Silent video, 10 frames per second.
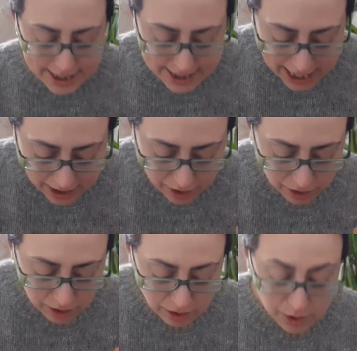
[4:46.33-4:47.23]

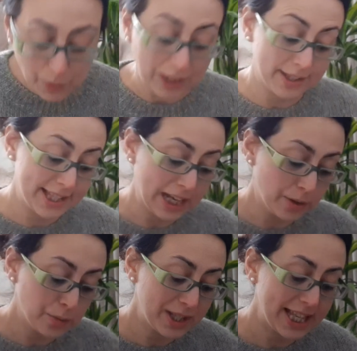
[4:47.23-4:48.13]
Second, well,
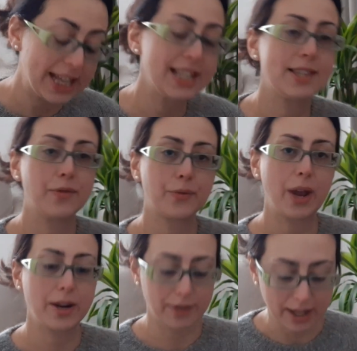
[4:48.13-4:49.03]
second we said is the
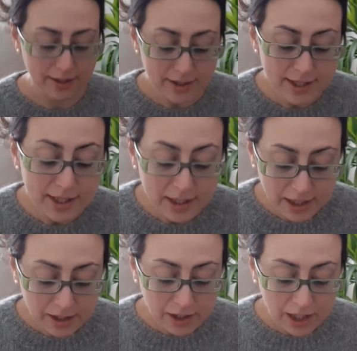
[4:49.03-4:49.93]
fragrant,
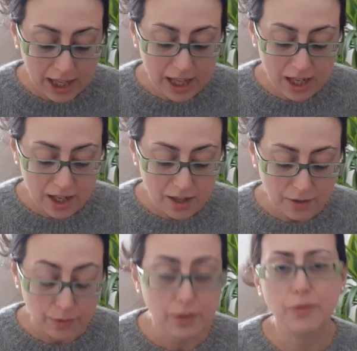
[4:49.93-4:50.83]
uh,
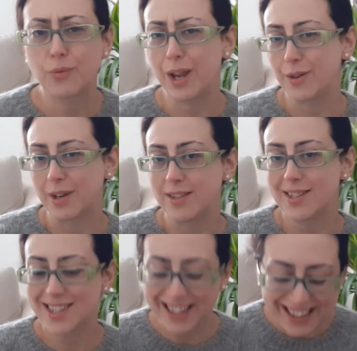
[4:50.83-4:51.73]
the
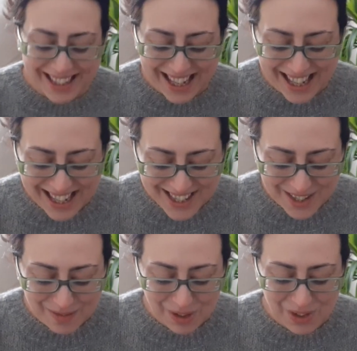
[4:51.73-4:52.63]
fragrance. Uh, so
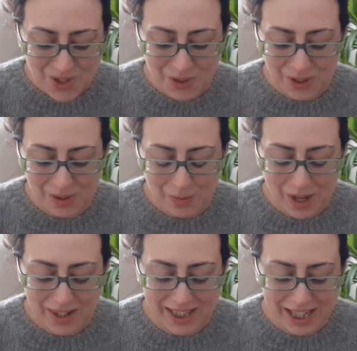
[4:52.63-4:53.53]
I'm gonna show you the
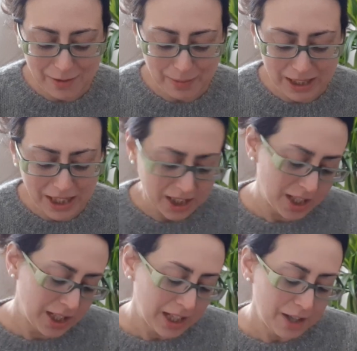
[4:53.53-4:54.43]
one that I've been,
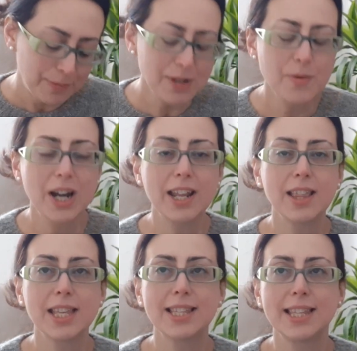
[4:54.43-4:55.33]
I've been wearing
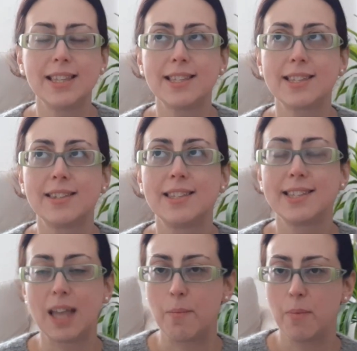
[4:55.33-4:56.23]
this since
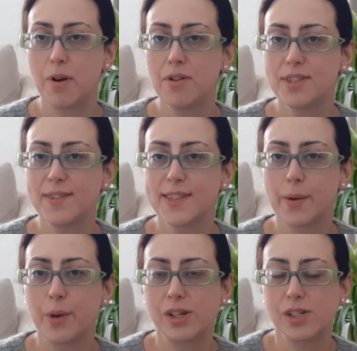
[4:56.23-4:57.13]
December, since I
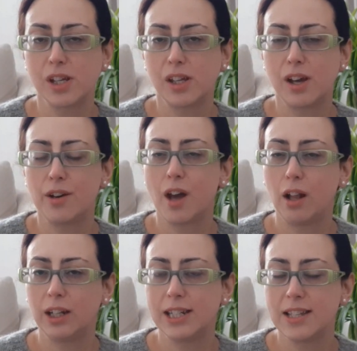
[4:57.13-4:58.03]
went uh, on
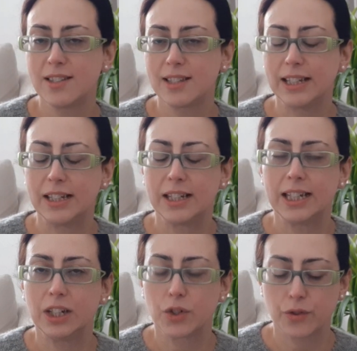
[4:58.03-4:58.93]
holidays uh,
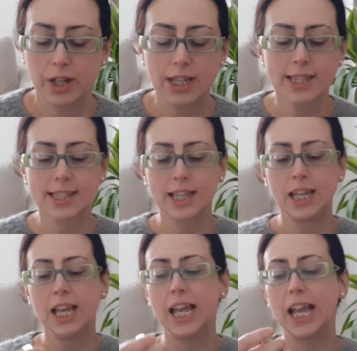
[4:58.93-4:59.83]
in Greece.
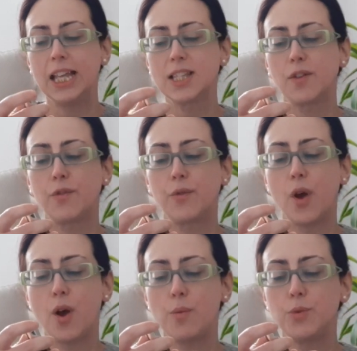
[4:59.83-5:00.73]
It's
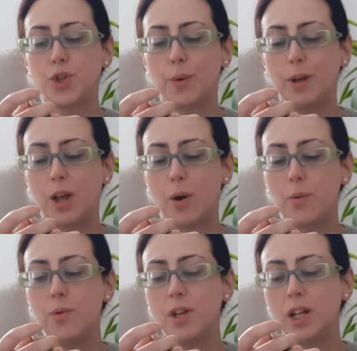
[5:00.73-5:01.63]
from Jo
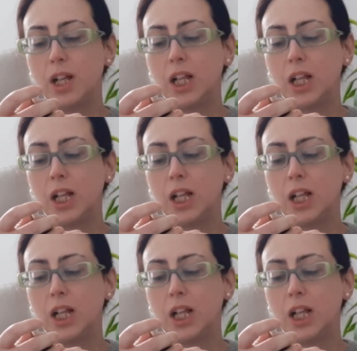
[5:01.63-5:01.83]
Malone,